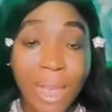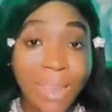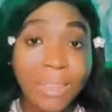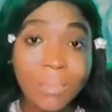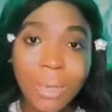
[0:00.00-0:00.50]

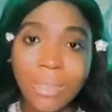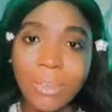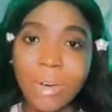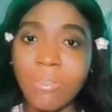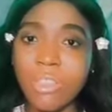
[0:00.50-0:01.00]
Expand the
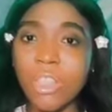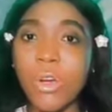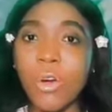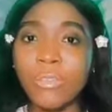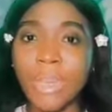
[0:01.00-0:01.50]
gravity
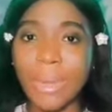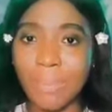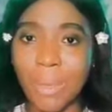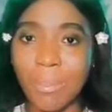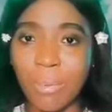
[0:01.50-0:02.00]
of their
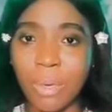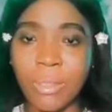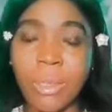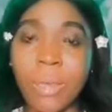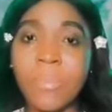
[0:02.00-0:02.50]
pain
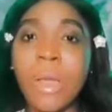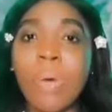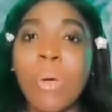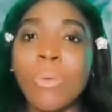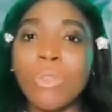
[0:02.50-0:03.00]
points. Now,
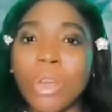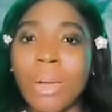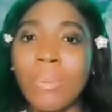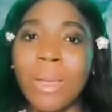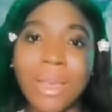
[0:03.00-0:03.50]
when we talk
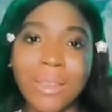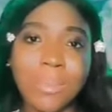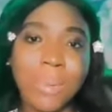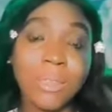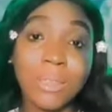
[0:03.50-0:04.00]
about
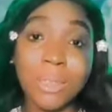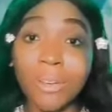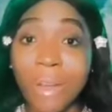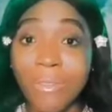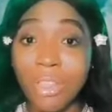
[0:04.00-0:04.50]
expanding the
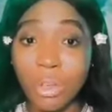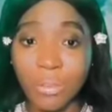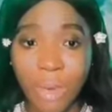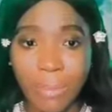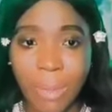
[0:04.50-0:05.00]
gravity of
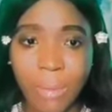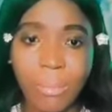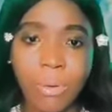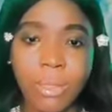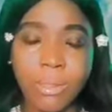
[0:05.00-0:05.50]
their pain
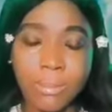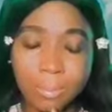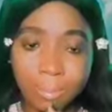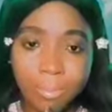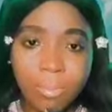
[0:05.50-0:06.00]
points,
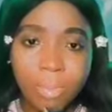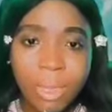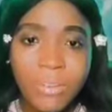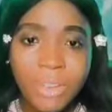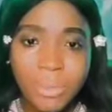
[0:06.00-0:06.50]

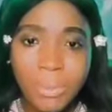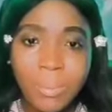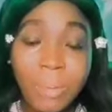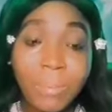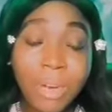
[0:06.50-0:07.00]
the
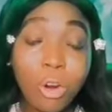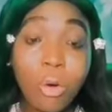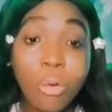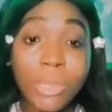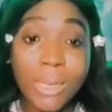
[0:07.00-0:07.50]
problem that your
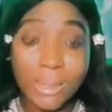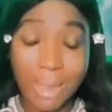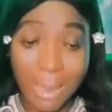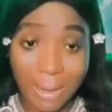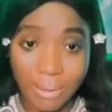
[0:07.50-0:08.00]
audience
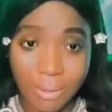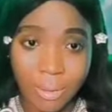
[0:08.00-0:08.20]
have,